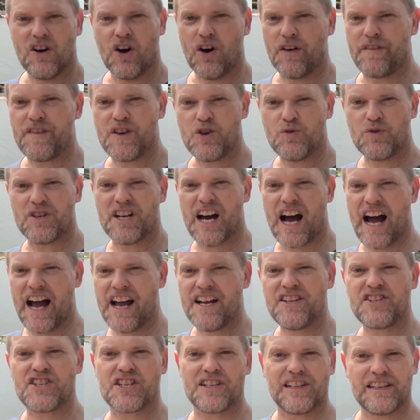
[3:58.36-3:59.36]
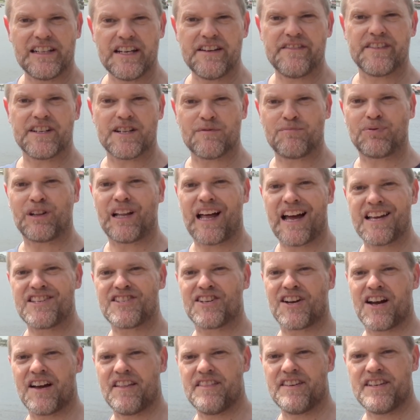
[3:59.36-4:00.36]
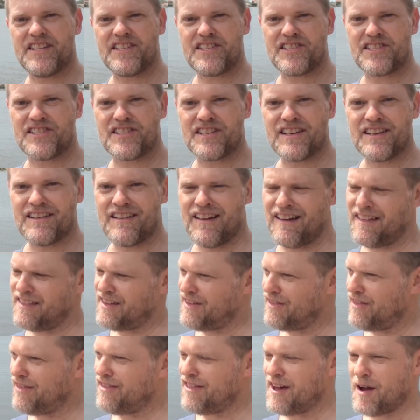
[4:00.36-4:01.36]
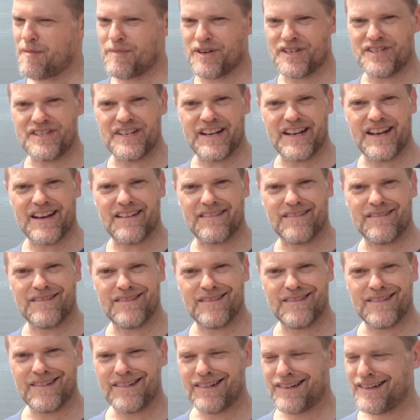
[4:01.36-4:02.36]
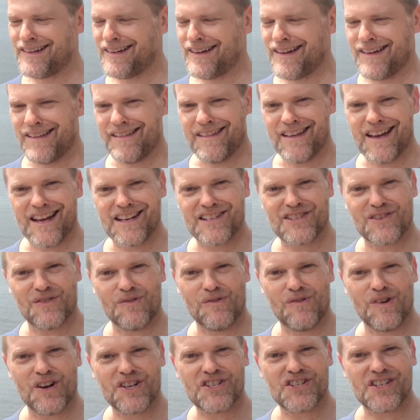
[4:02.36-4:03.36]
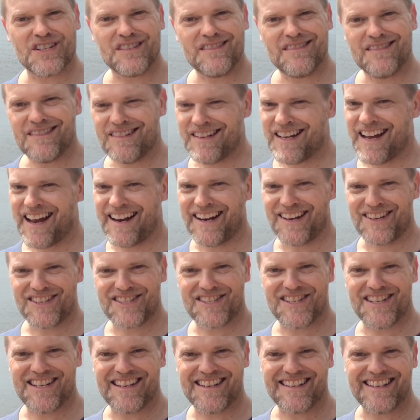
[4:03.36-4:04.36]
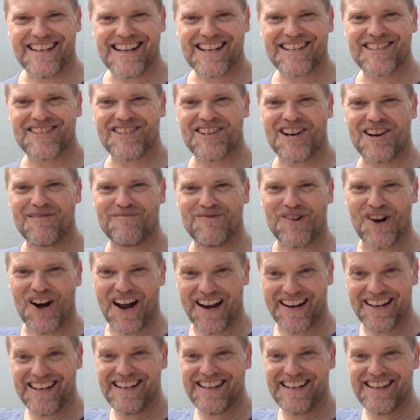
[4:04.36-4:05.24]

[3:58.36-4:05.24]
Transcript: Or if you would hate to live in a place like this, thumb it down. Thanks for watching. And I'll see you next time right